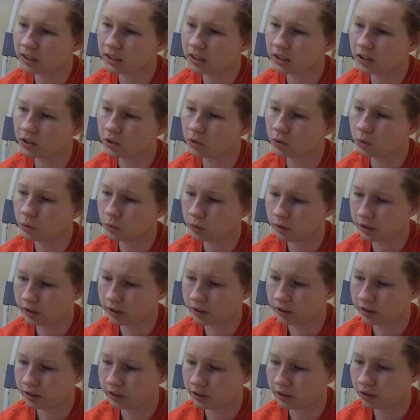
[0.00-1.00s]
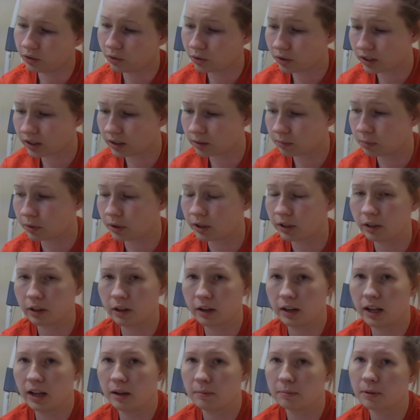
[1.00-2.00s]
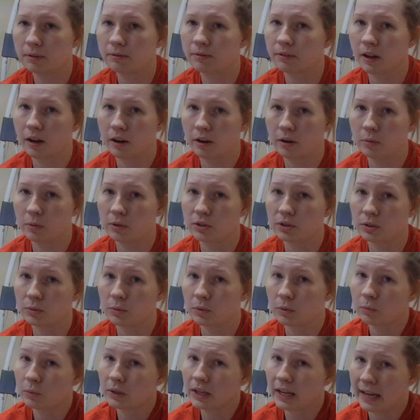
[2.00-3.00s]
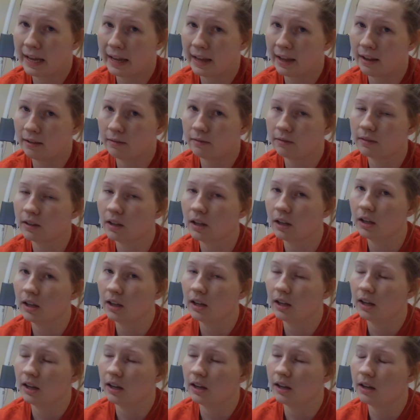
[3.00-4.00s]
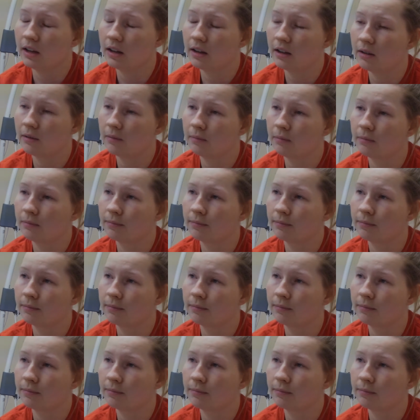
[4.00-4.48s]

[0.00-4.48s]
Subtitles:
or you can put it on an amplifier, which is what we have, and